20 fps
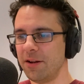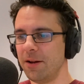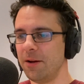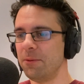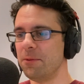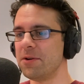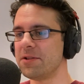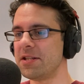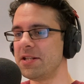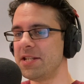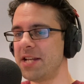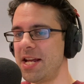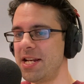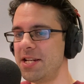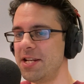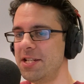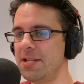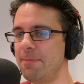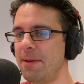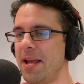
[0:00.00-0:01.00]
was
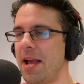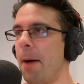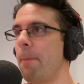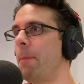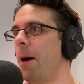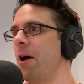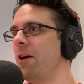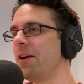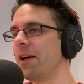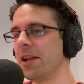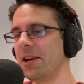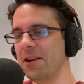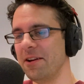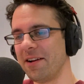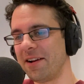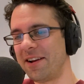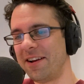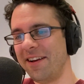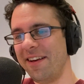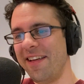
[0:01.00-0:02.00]
intended to be a punk
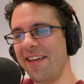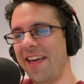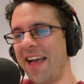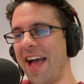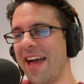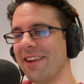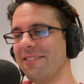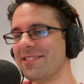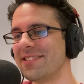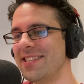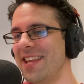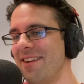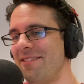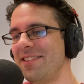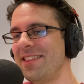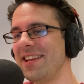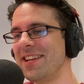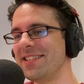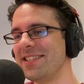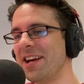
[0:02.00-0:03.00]
look, and it was never
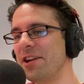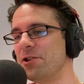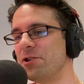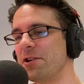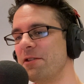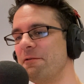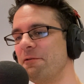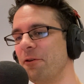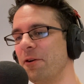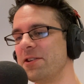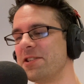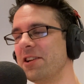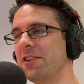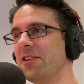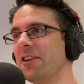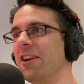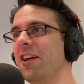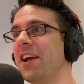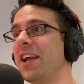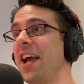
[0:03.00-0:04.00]
the intention for it to
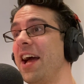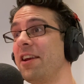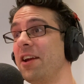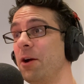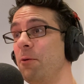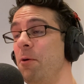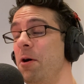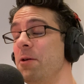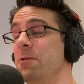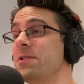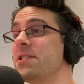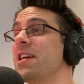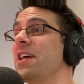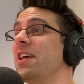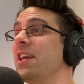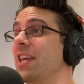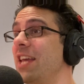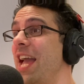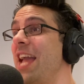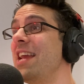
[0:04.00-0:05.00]
look like, and I quote,
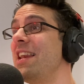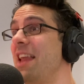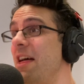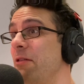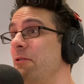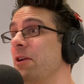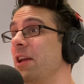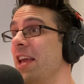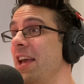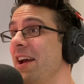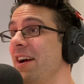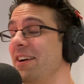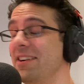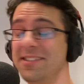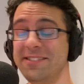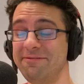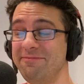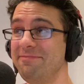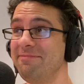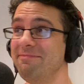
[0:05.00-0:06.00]
gay leather
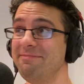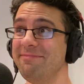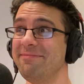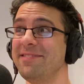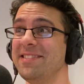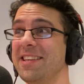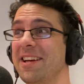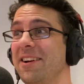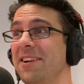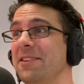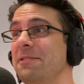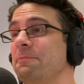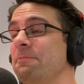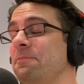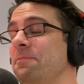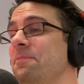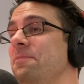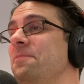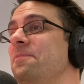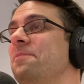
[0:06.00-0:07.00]
gear.
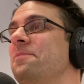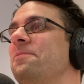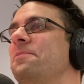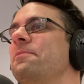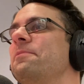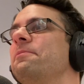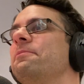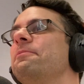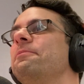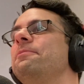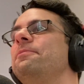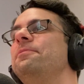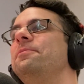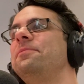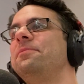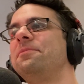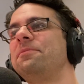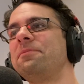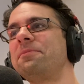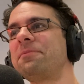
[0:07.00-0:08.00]
It's very Freddie
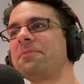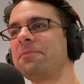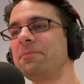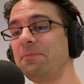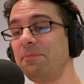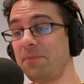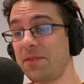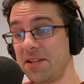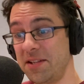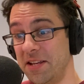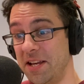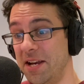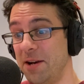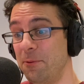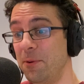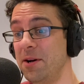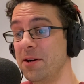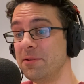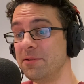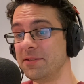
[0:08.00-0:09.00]
Mercury. Yeah,
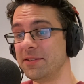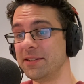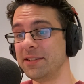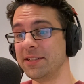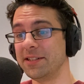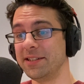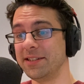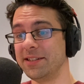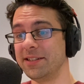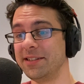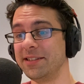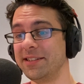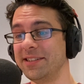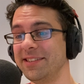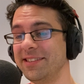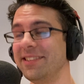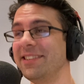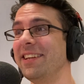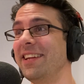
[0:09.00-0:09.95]
well. It's very Village People.